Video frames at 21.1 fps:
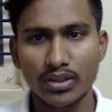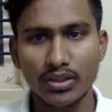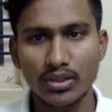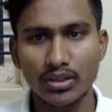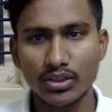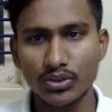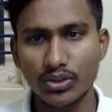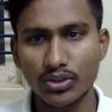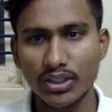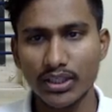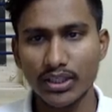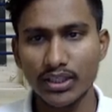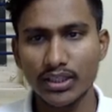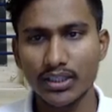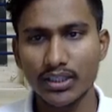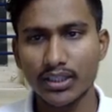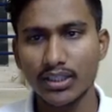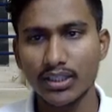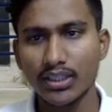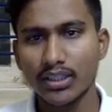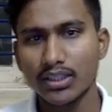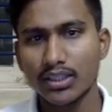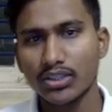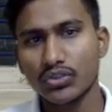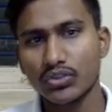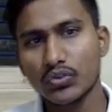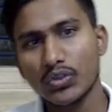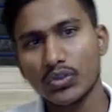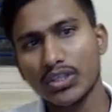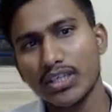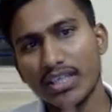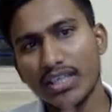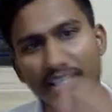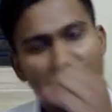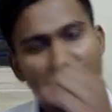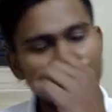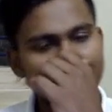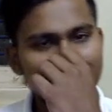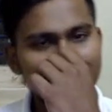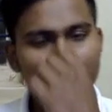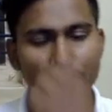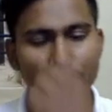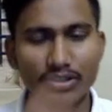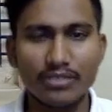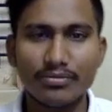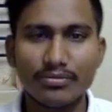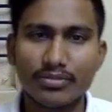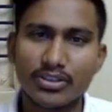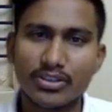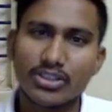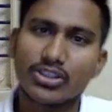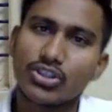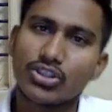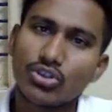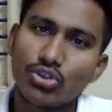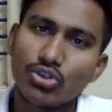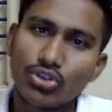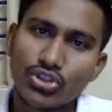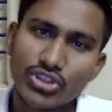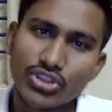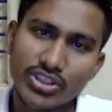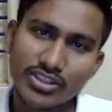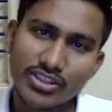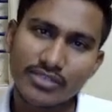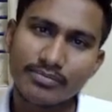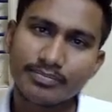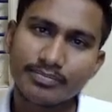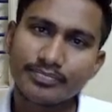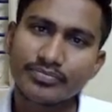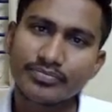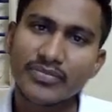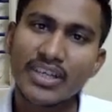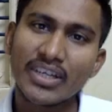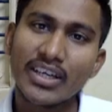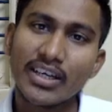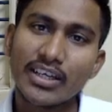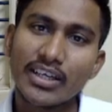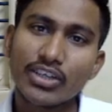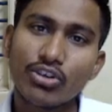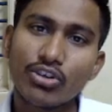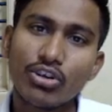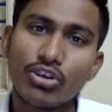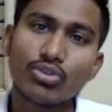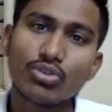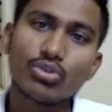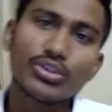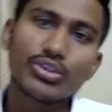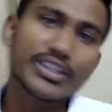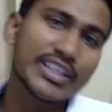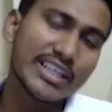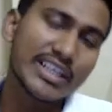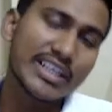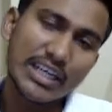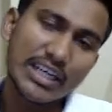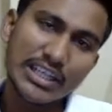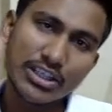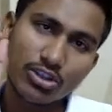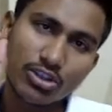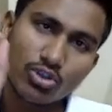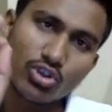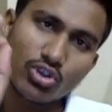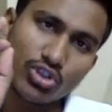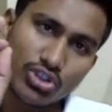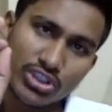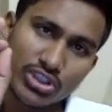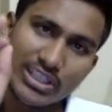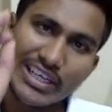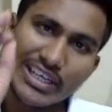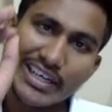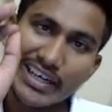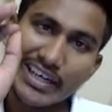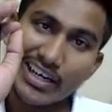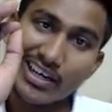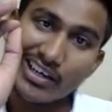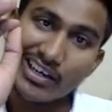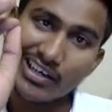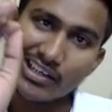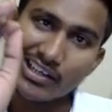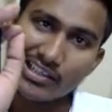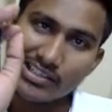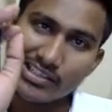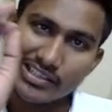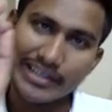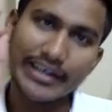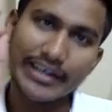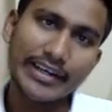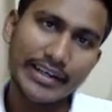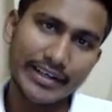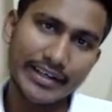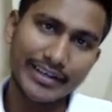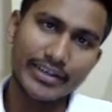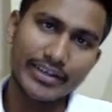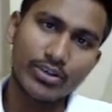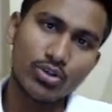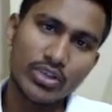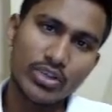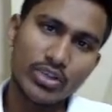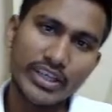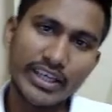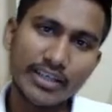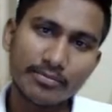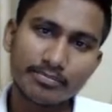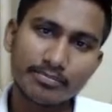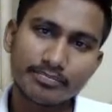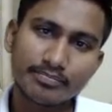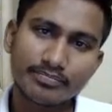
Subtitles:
Okay. So here if you see first question, you have to read the question and understand it. Okay.